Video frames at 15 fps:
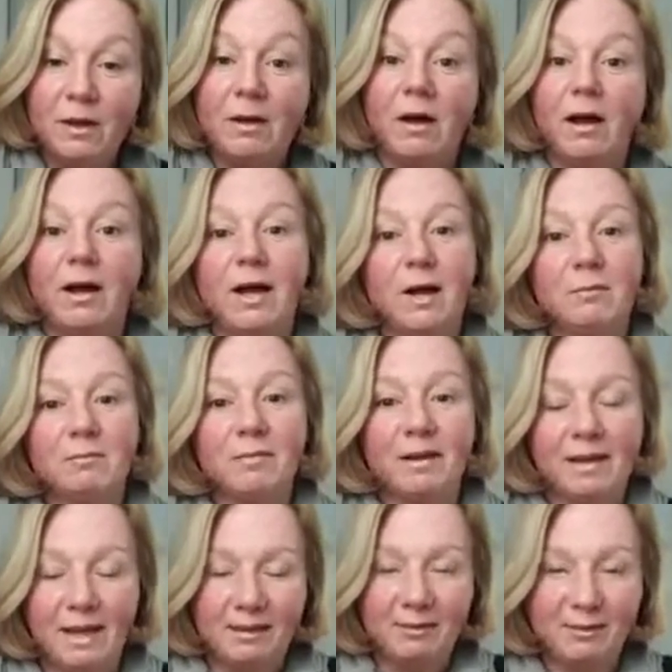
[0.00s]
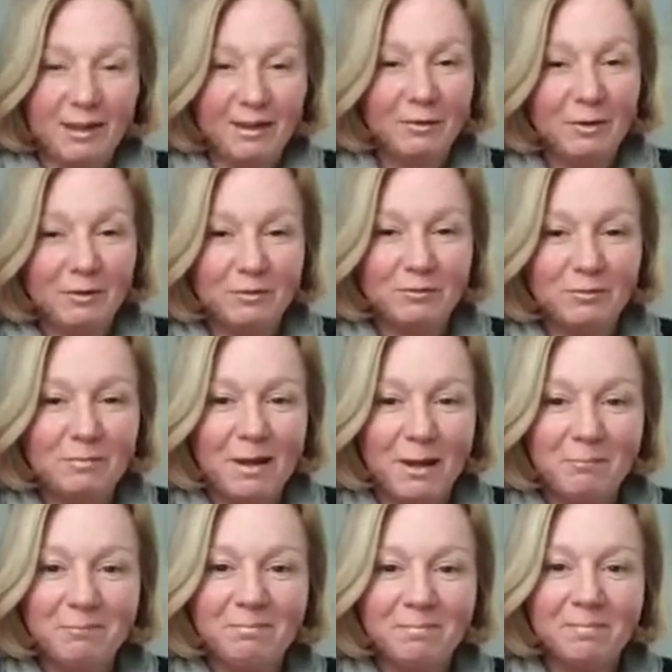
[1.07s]
Oh. Okay, just had a question from
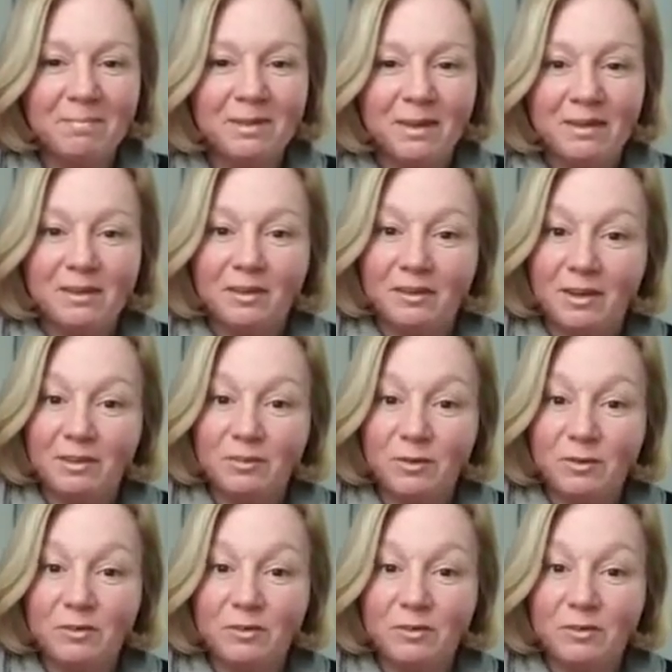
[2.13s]
Pam. Could I do